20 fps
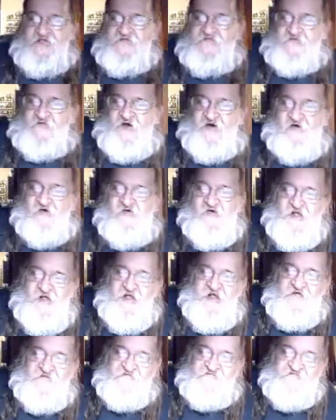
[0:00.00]
So
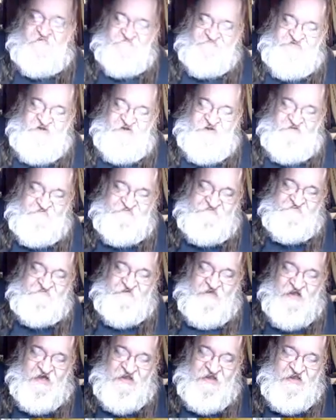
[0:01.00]
sometimes
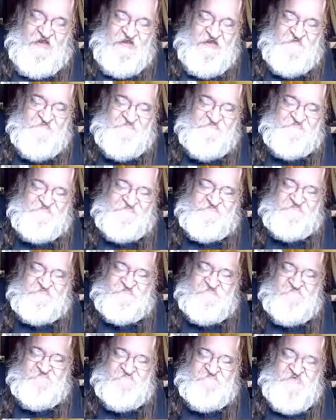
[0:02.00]
I have
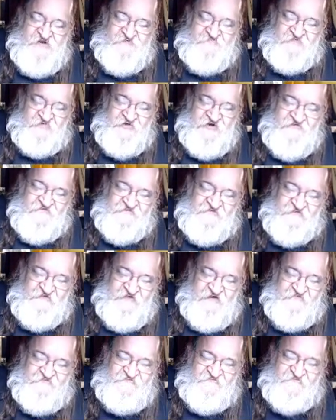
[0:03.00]
memories
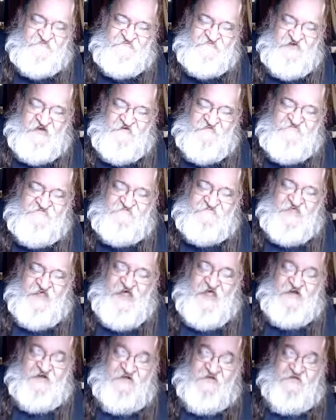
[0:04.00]
of stuff
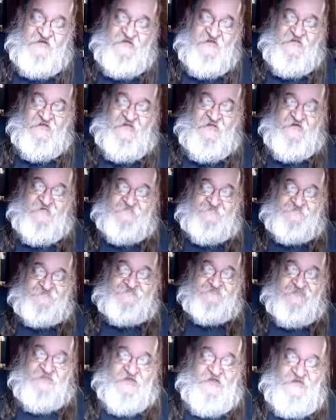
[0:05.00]
that
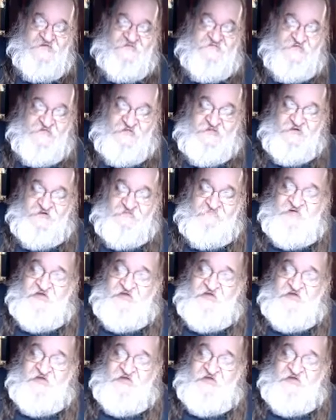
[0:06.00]
is a little